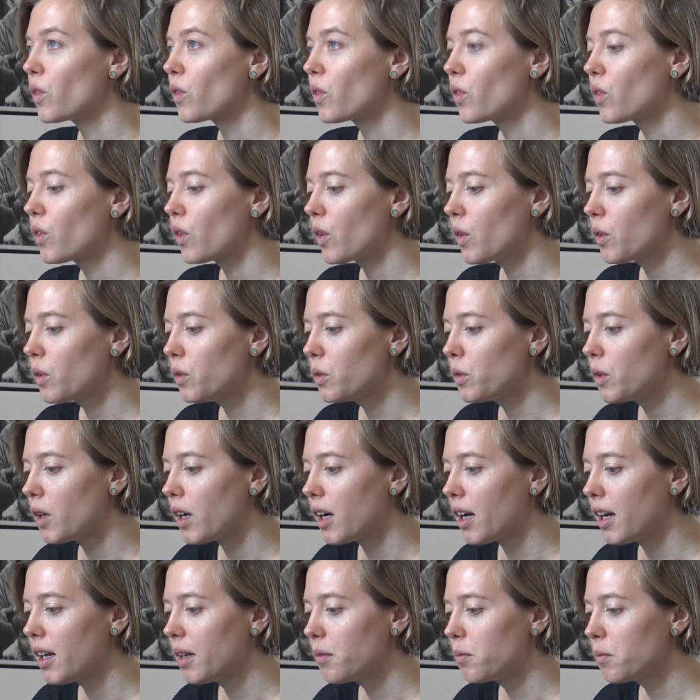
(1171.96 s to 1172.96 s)

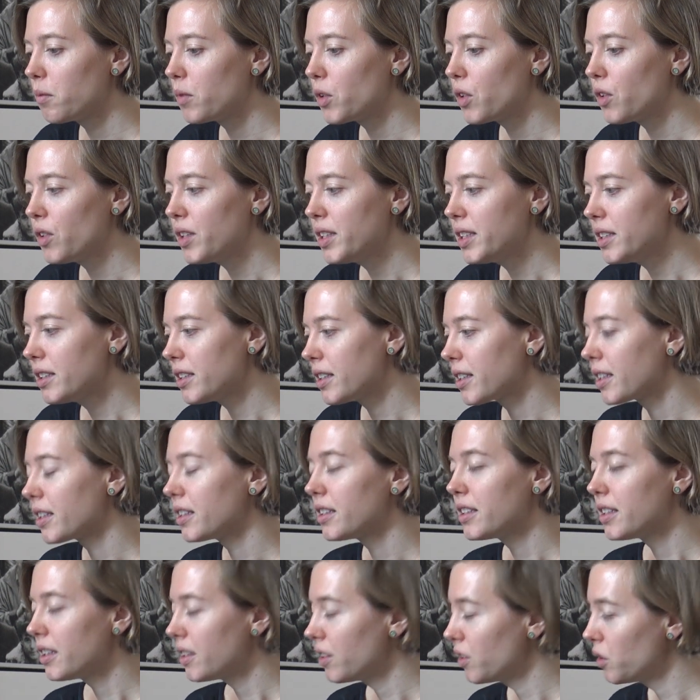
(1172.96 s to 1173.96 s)
So I'm going to
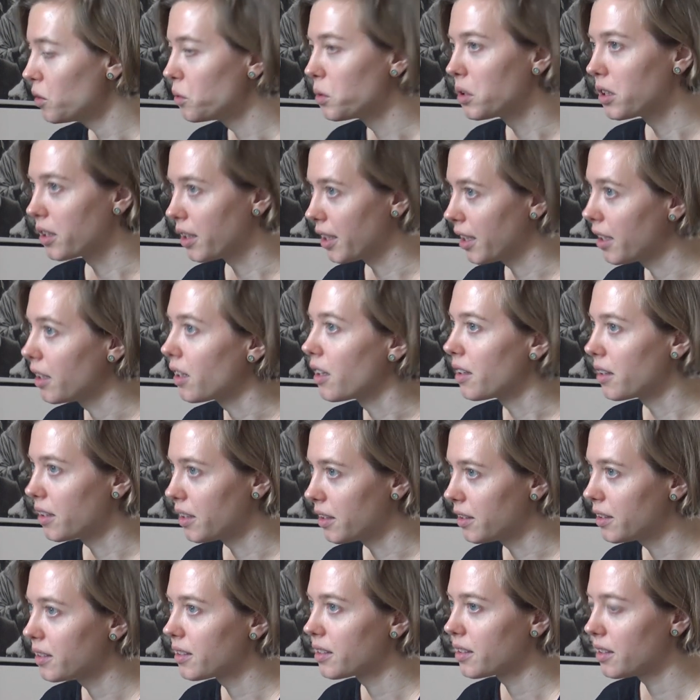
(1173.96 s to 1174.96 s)
continue working on
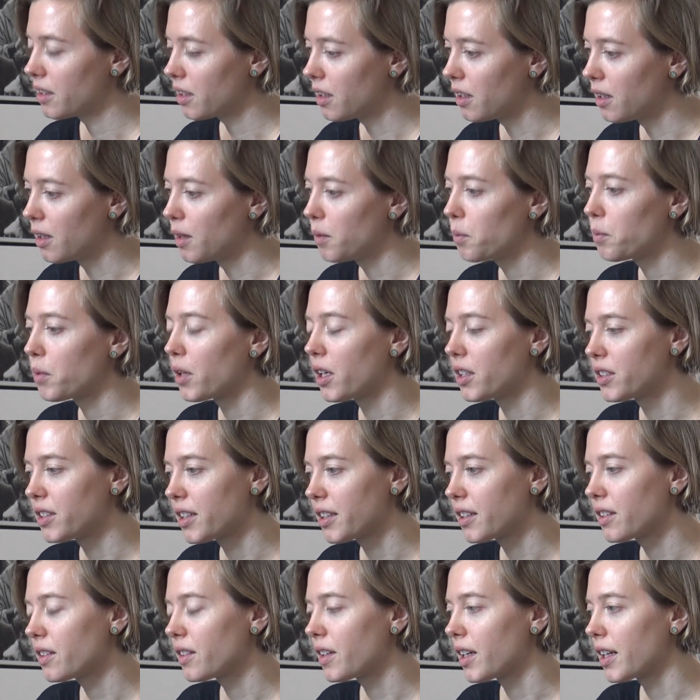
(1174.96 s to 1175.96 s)
this
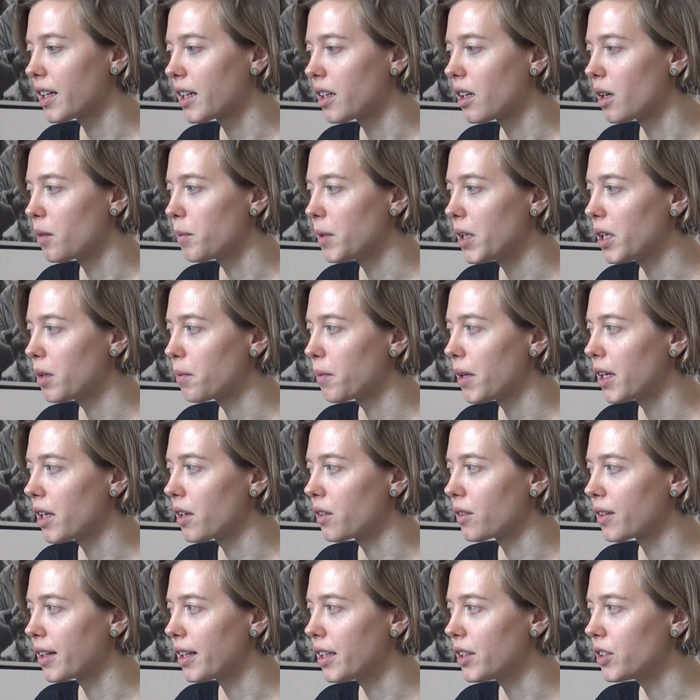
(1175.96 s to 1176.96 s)
project on economic
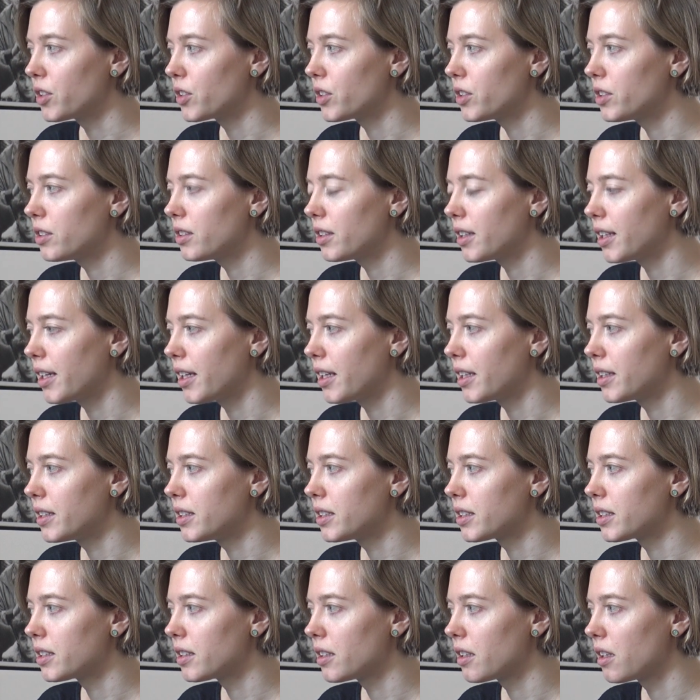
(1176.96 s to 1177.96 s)
migration,
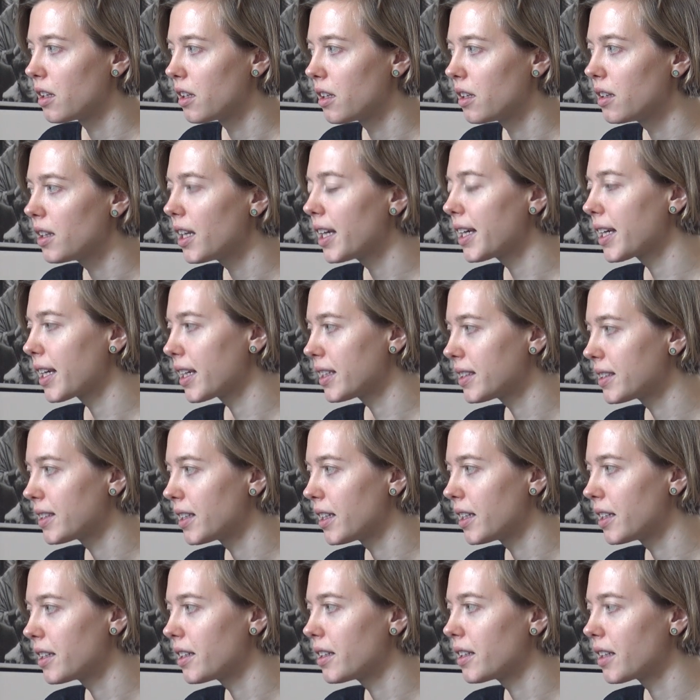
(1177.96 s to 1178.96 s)
and like I
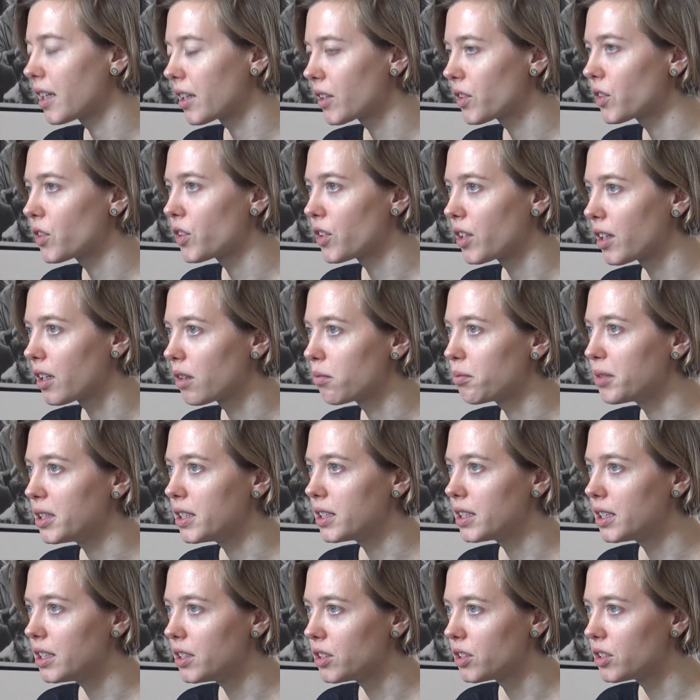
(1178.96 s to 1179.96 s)
said, next year I'll be
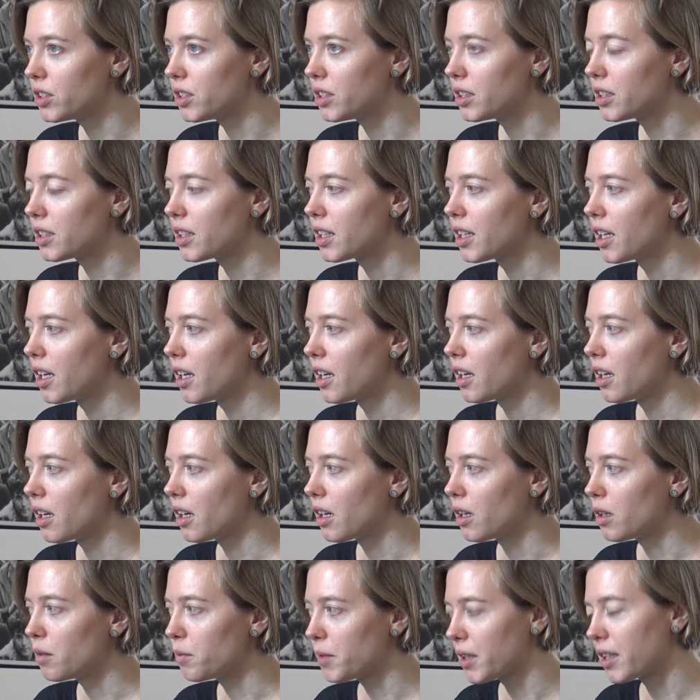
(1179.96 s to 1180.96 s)
teaching
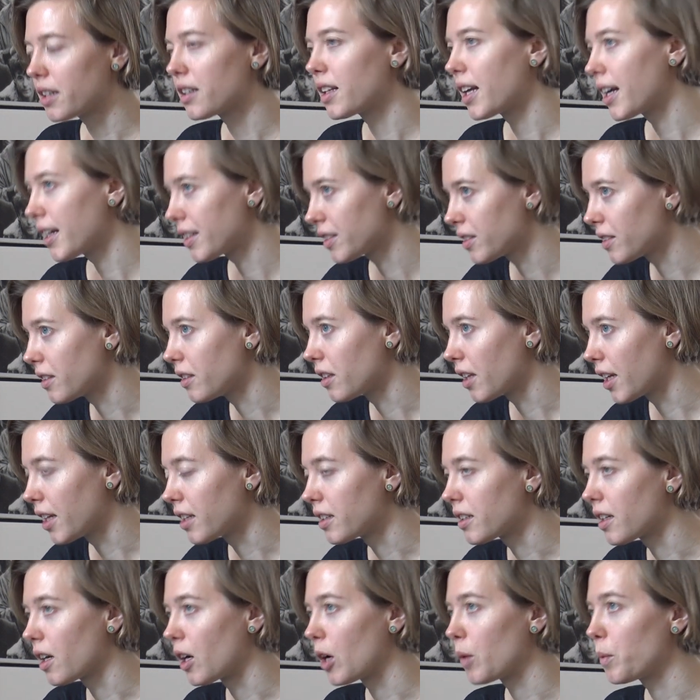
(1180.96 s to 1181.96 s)
a class on
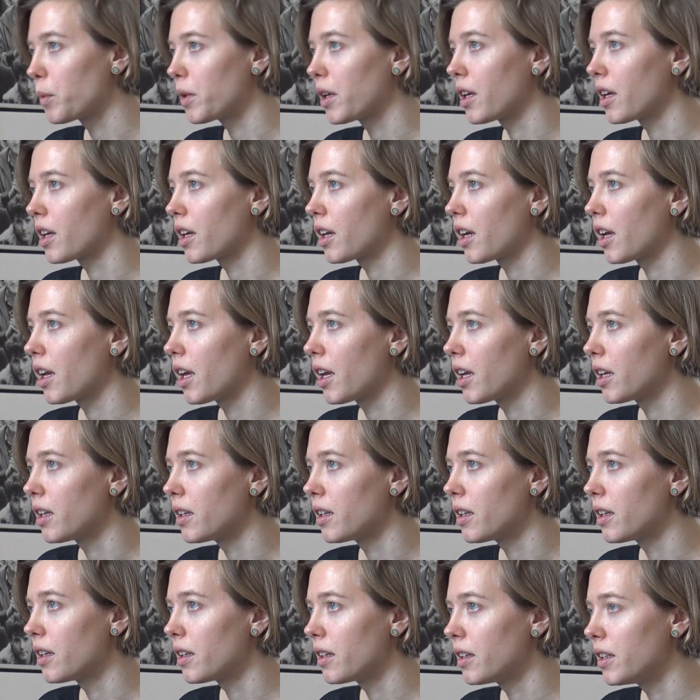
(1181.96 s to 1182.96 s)
that topic
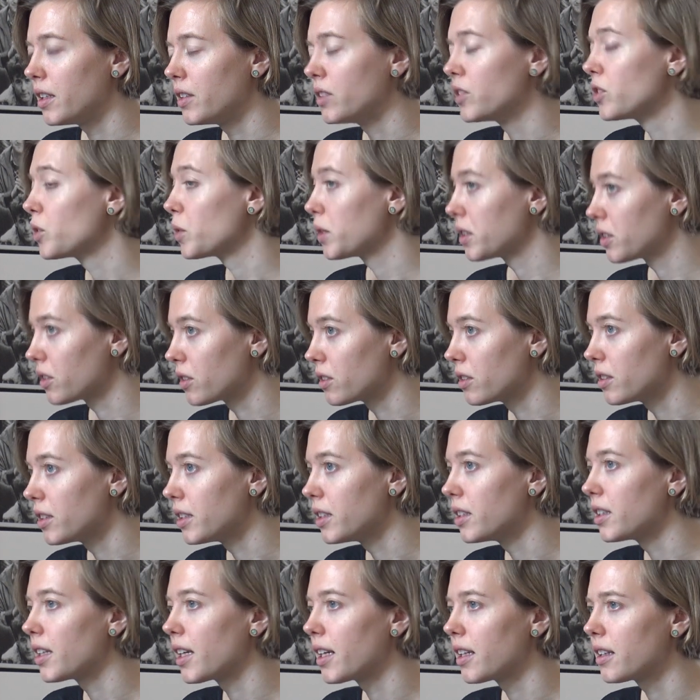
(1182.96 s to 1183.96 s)
in
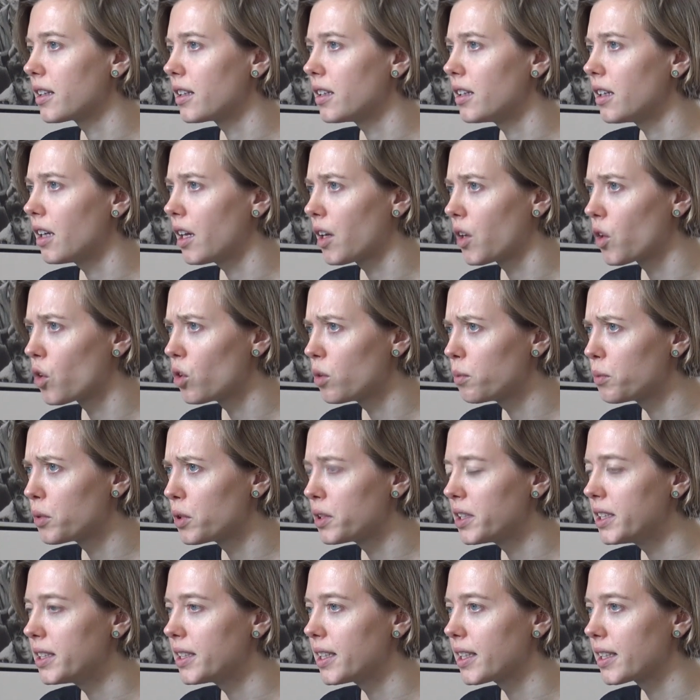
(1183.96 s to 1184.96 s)
Switzerland at the École
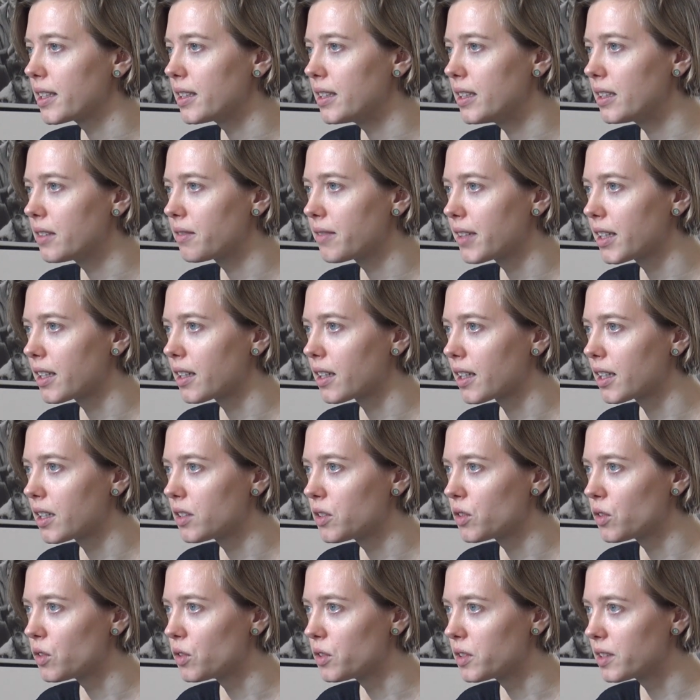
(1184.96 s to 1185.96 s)
Polytechnique Fédérale
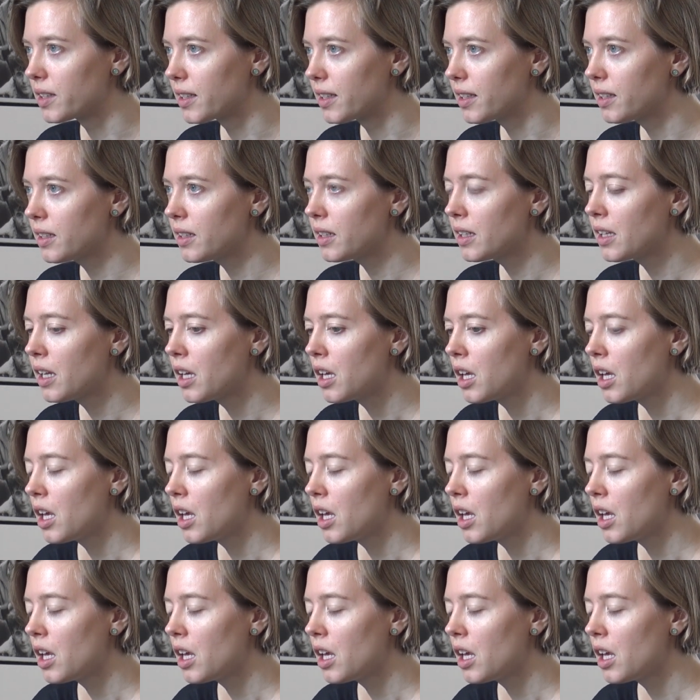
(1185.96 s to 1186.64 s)
de Lausanne,